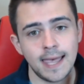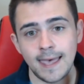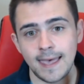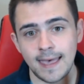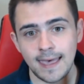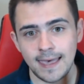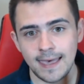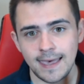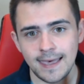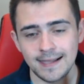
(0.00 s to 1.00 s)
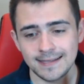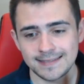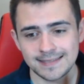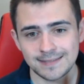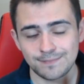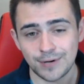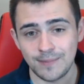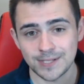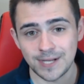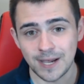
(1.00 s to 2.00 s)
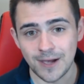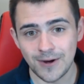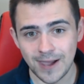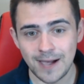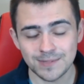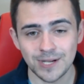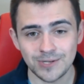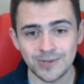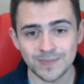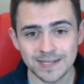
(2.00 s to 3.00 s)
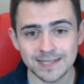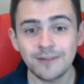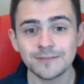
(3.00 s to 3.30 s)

it's pretty much like, okay, I'm just going to do this myself.